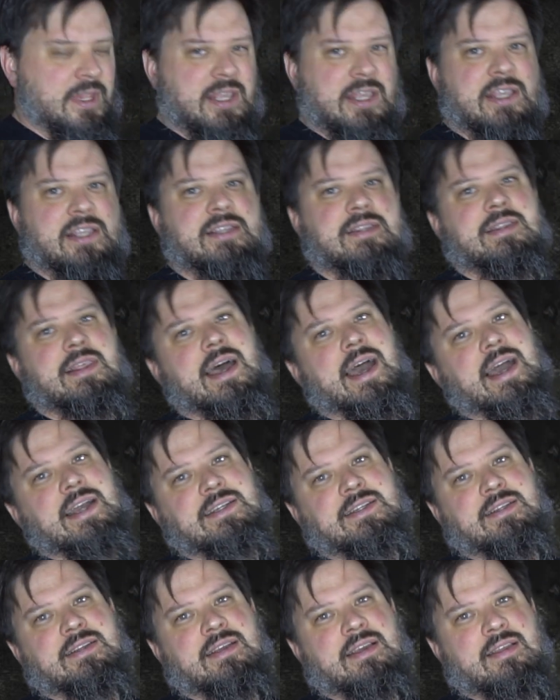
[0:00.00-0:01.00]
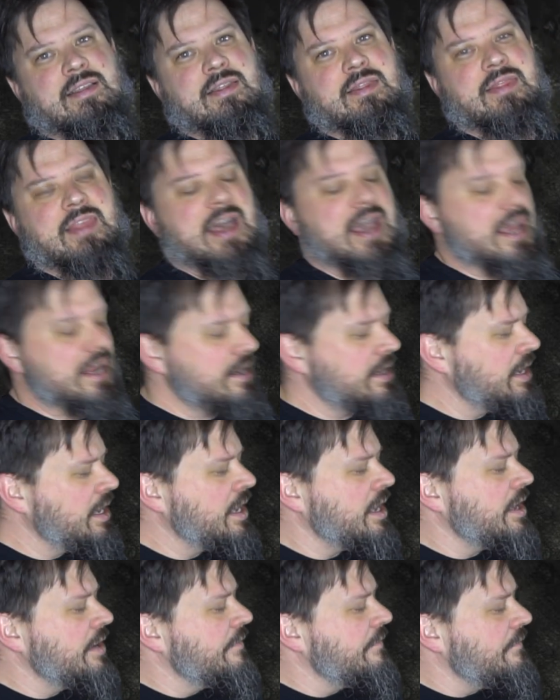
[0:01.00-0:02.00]
is that
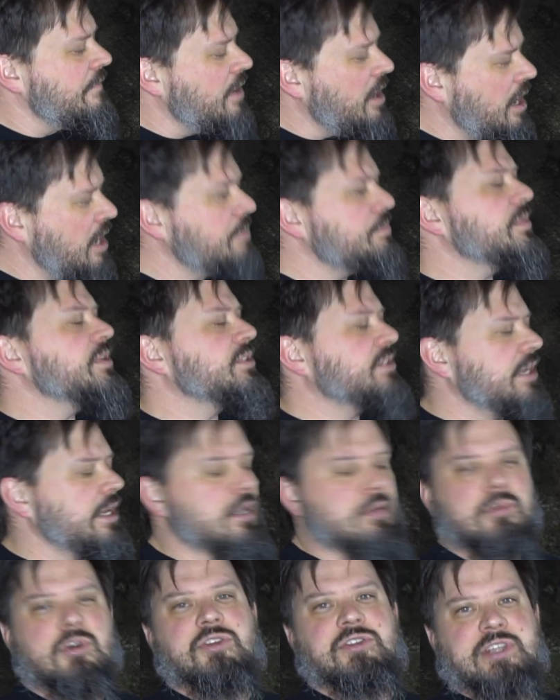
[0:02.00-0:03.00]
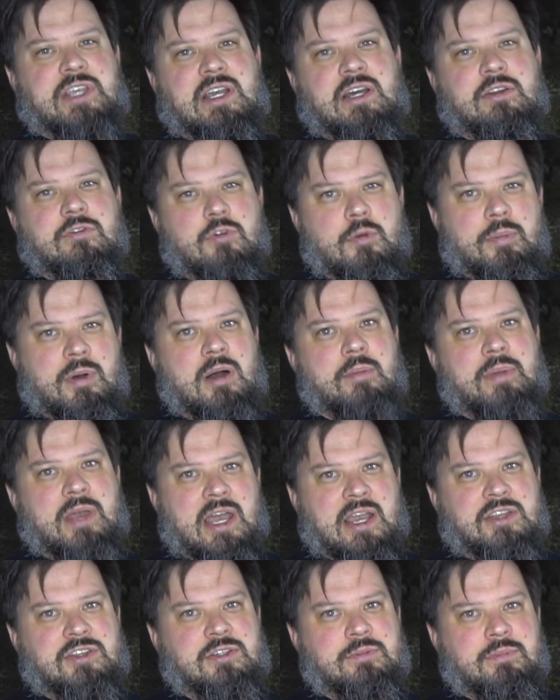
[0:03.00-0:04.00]
unmistakable sound of a pump
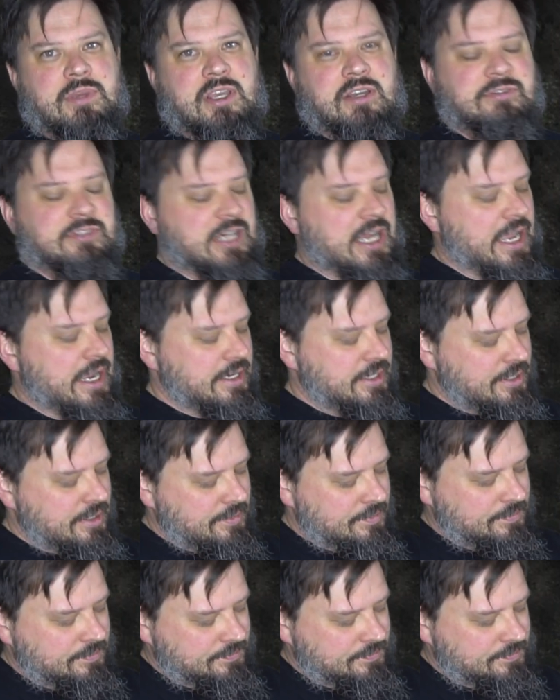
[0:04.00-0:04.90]
action being racked.